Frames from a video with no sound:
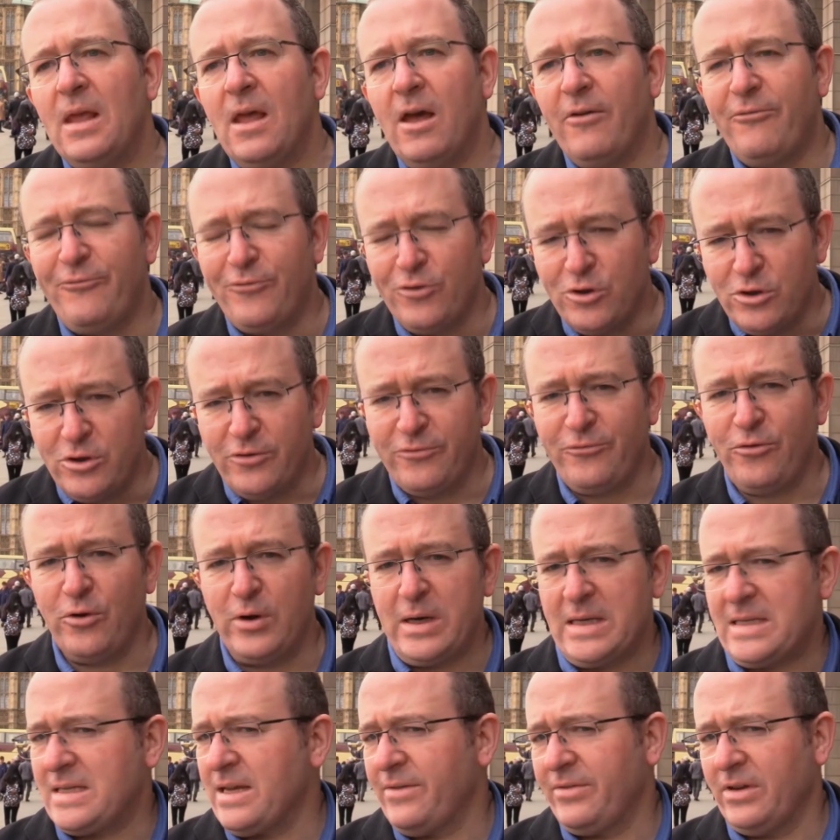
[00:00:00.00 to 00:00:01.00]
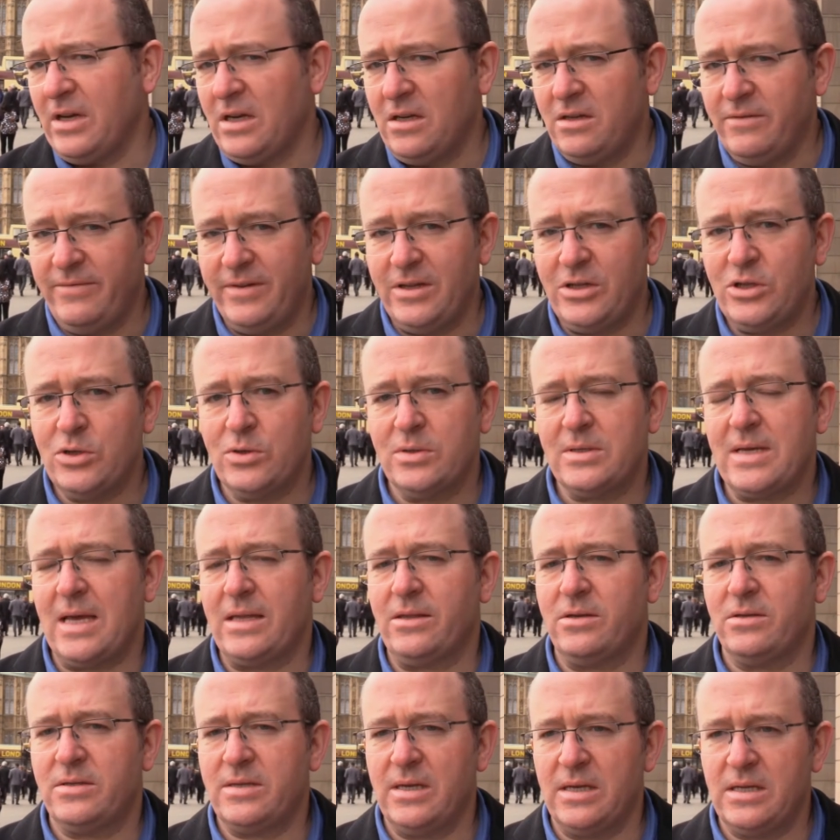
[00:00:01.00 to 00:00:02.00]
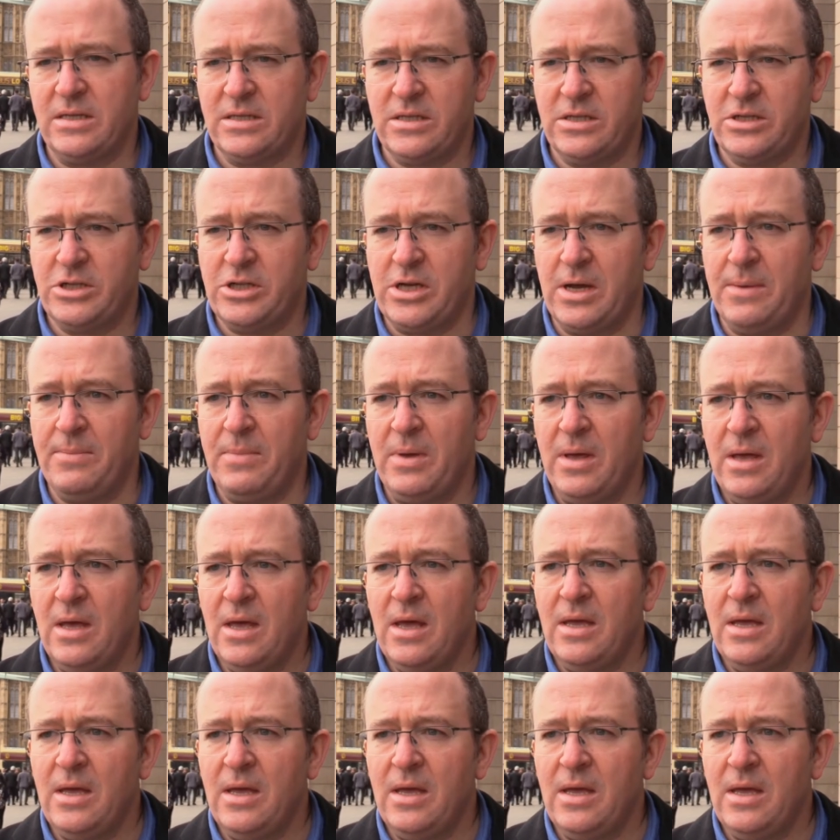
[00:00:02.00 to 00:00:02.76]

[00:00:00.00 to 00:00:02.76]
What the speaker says: a further 47 individuals had their citizenship